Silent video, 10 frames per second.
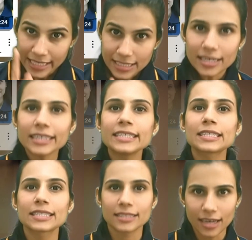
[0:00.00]

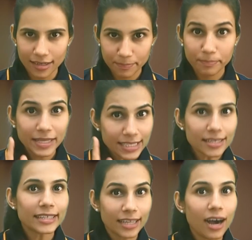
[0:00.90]

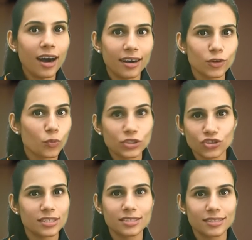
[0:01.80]
study hard,
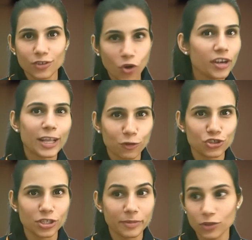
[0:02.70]
which is
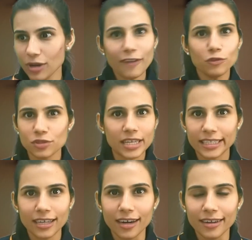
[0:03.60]
non-negotiable. You have to
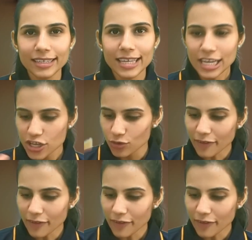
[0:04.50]
study hard. You